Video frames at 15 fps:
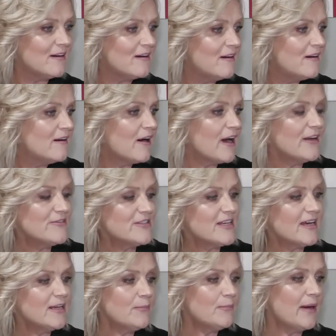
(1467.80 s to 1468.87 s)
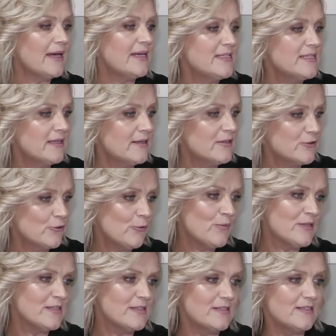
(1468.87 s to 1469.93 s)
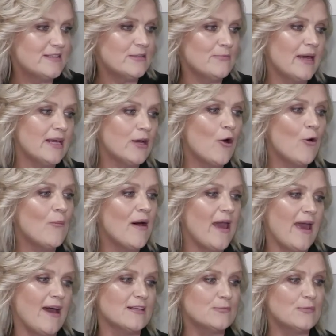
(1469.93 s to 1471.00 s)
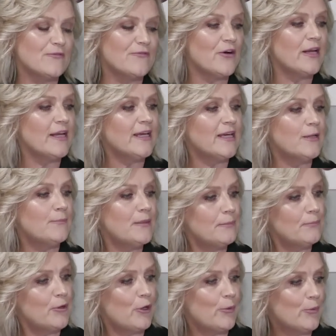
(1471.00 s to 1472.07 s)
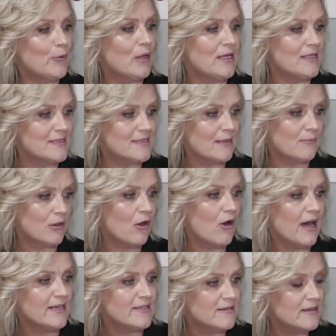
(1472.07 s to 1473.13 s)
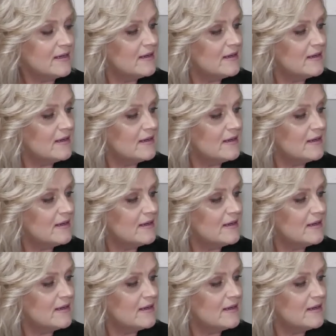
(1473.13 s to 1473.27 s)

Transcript: I have started painting Taubmans Systematic on my house, but finding it a bit purple in some light.